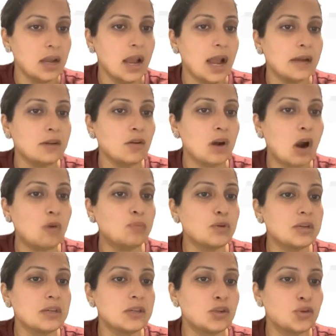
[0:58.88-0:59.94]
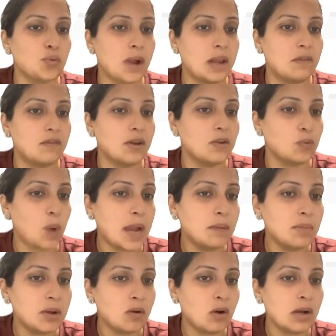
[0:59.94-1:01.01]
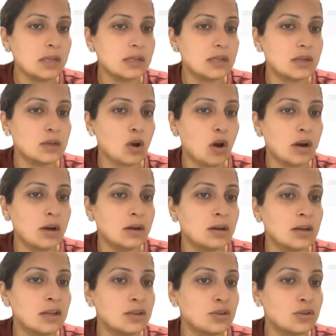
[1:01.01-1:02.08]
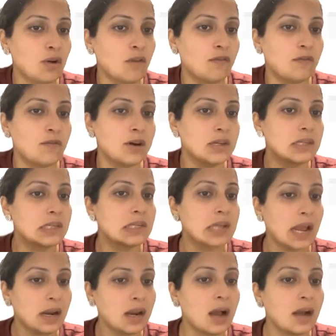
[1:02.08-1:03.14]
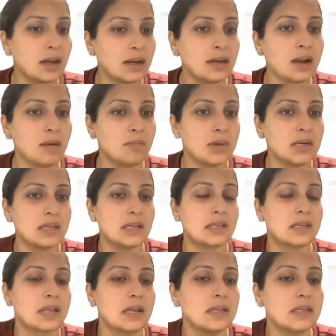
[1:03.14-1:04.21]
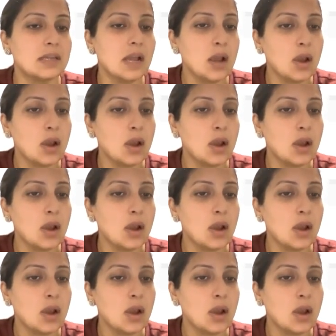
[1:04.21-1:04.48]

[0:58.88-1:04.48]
and your output is 12. Why? Because your list of first 10 ugly numbers is this